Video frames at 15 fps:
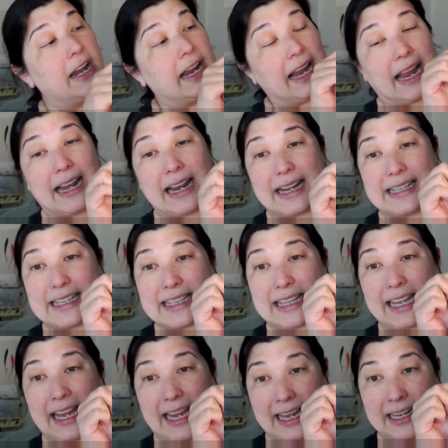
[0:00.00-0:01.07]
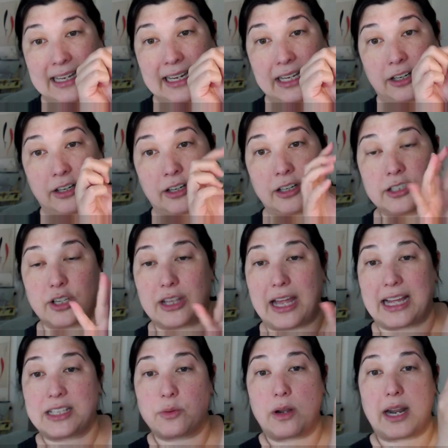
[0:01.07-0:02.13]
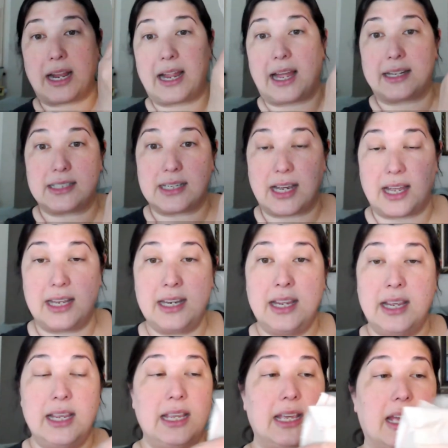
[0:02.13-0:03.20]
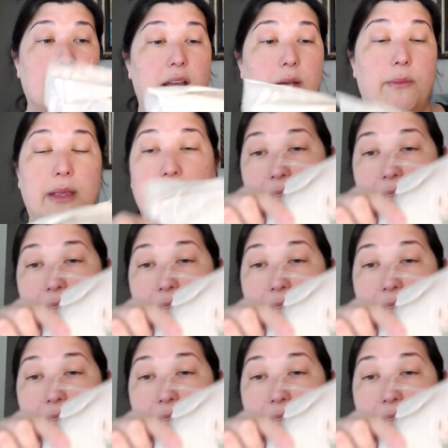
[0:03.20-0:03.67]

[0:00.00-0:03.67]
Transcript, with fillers: And I did the ant eater. So that's what I got done um, in